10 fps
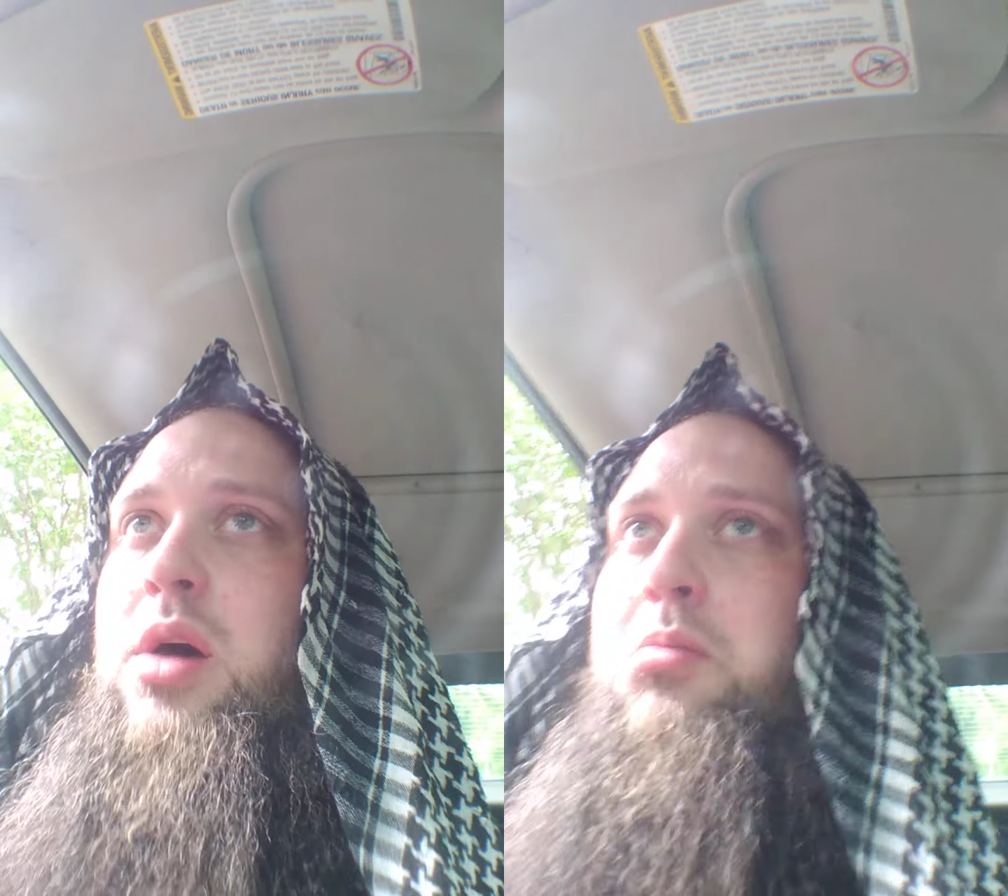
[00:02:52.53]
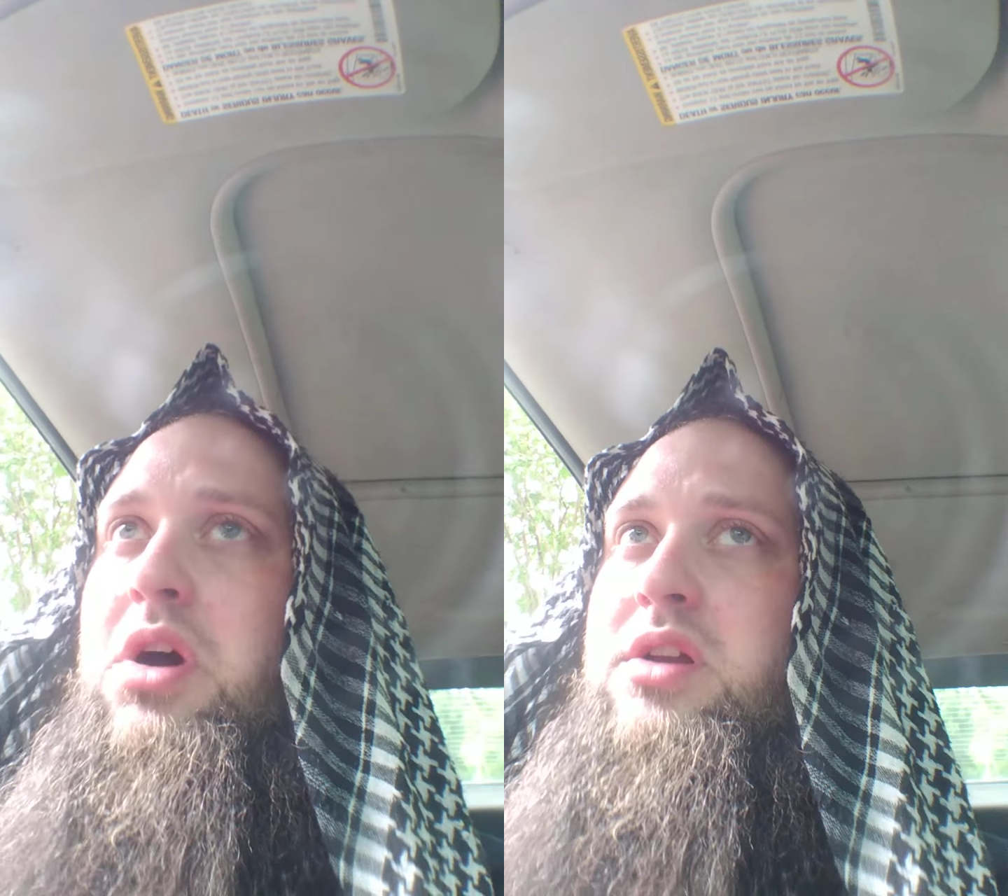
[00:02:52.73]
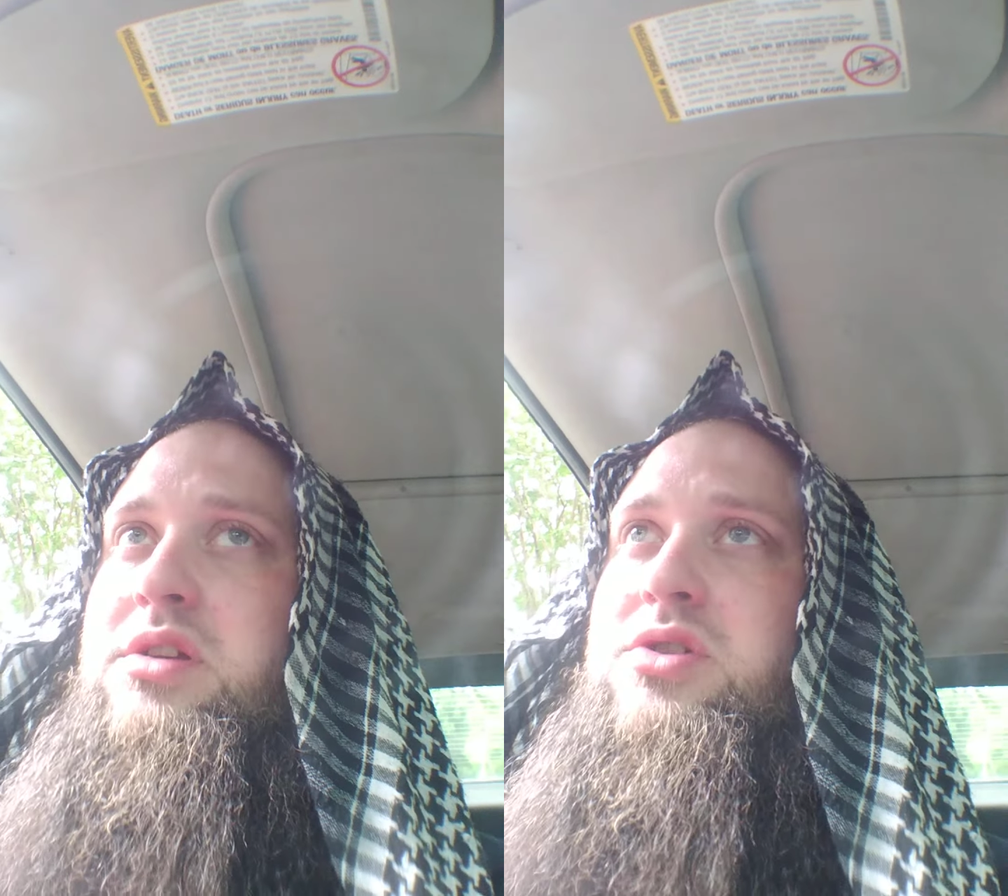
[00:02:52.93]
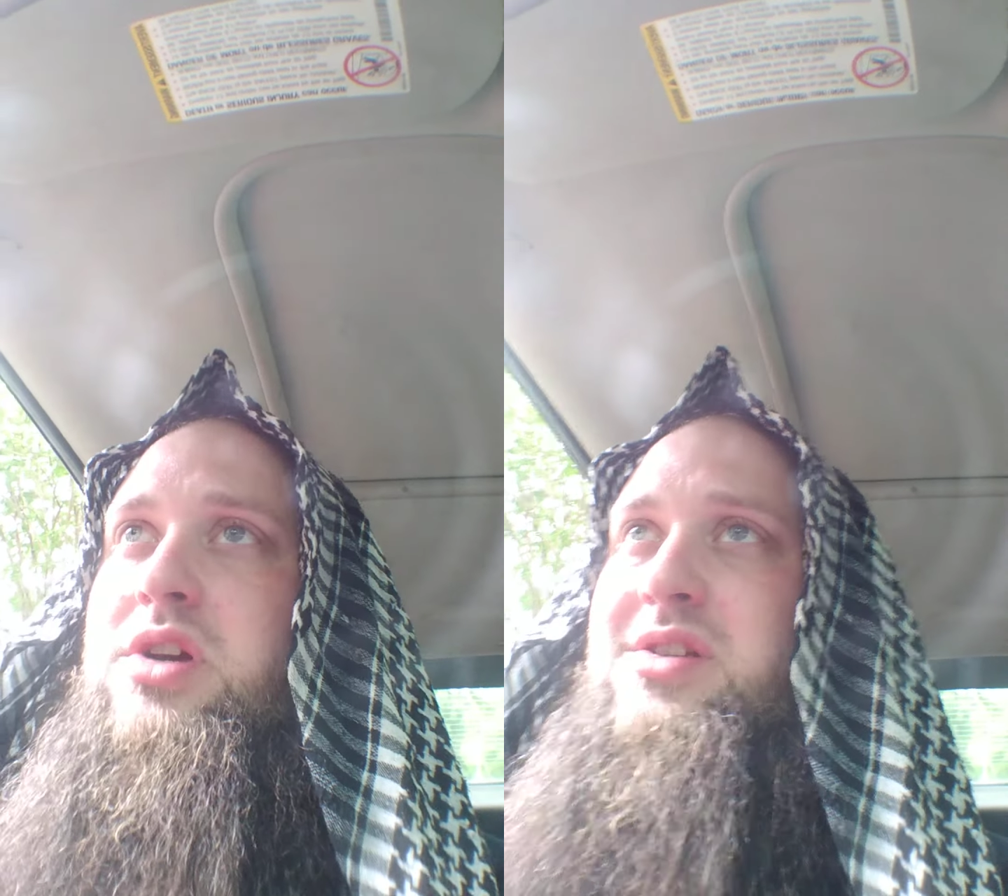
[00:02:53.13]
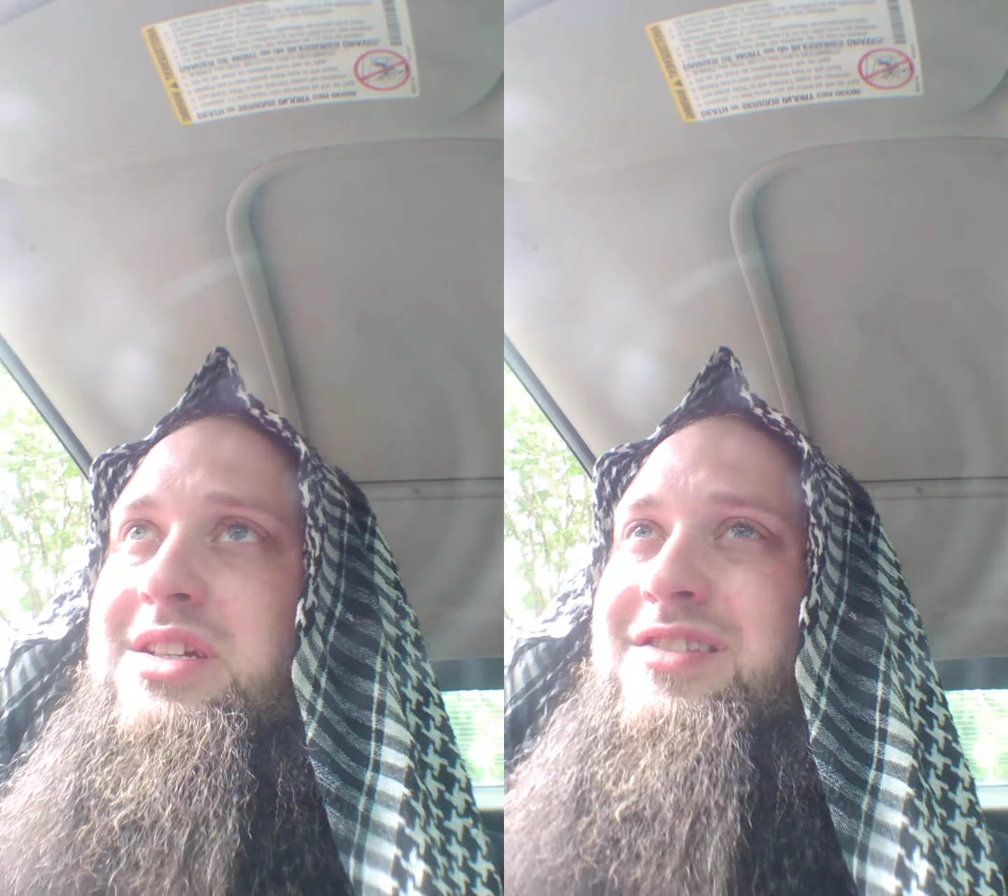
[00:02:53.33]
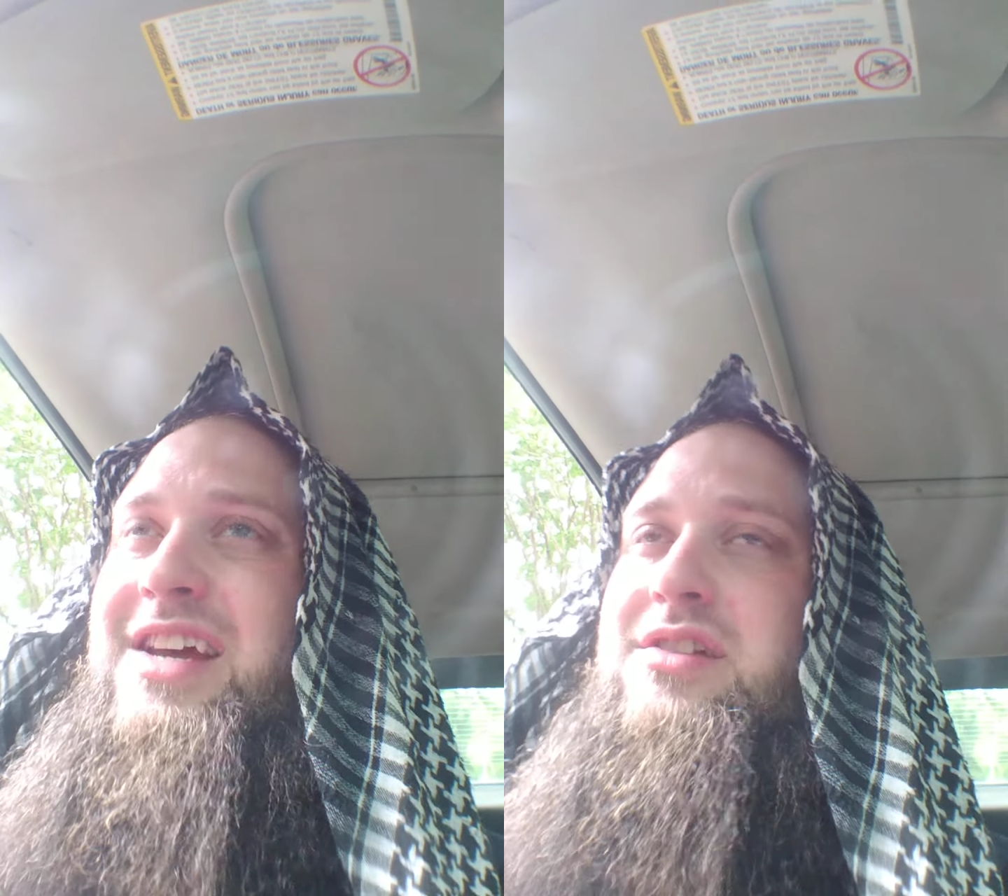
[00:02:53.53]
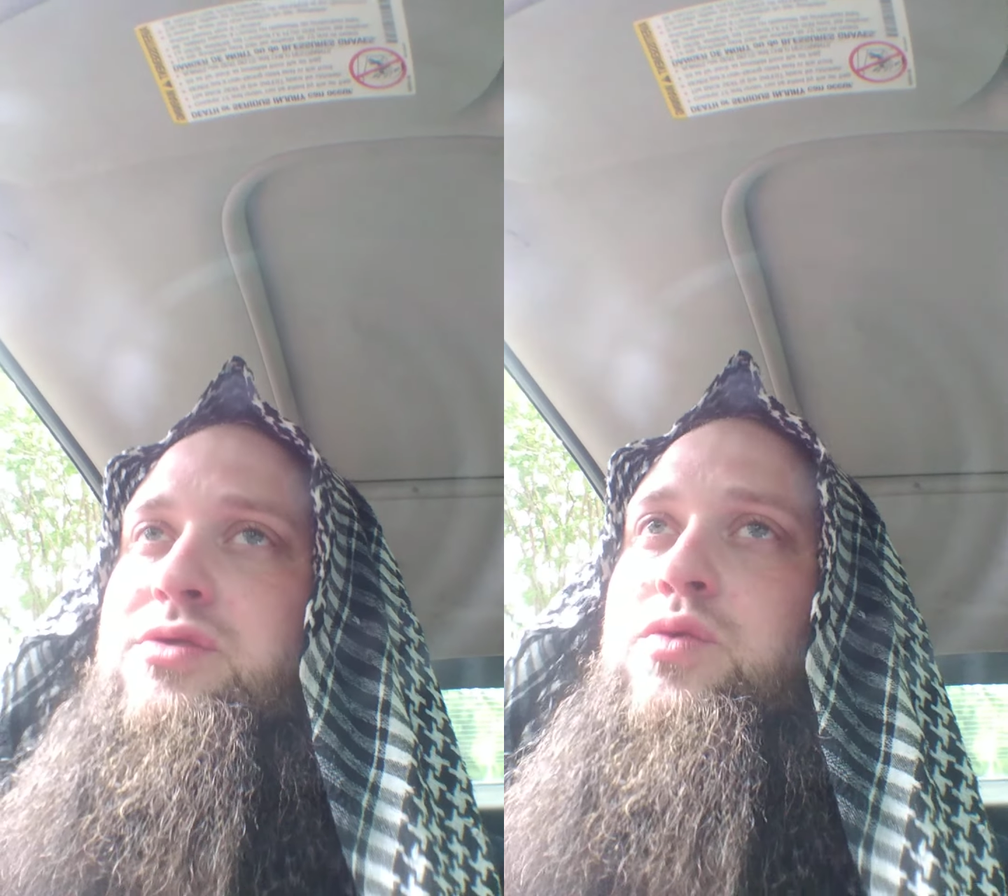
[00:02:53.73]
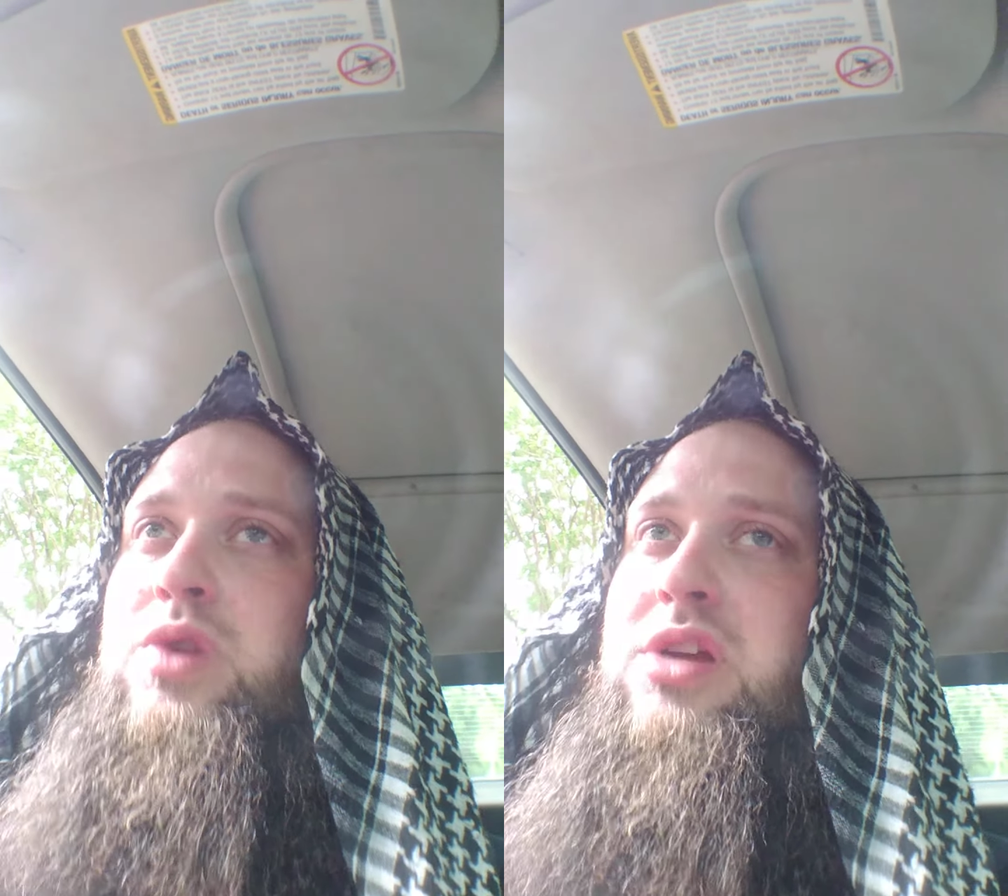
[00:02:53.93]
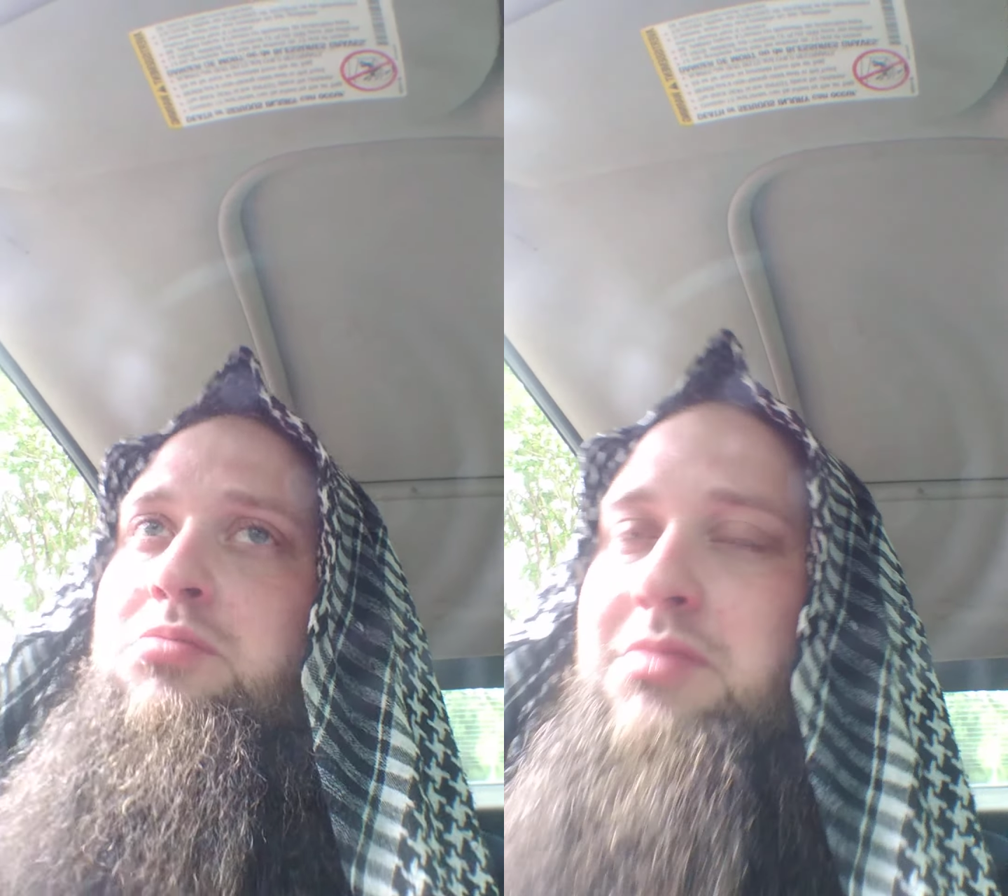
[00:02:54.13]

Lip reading: But translating back to we